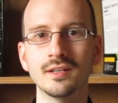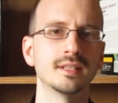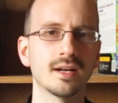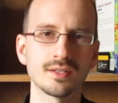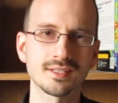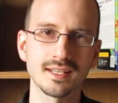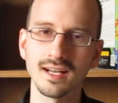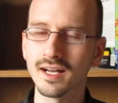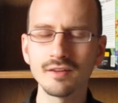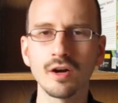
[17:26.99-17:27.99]
Now it's
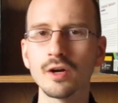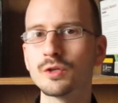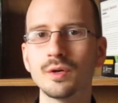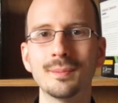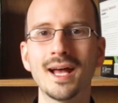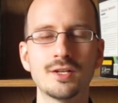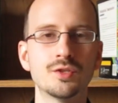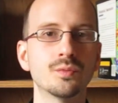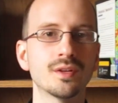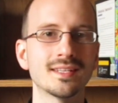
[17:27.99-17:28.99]
kind of hard to
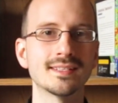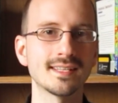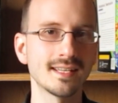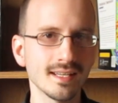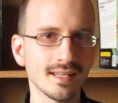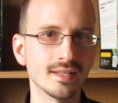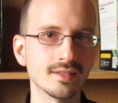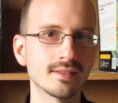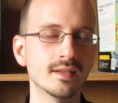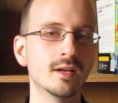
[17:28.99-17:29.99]
imagine what this is,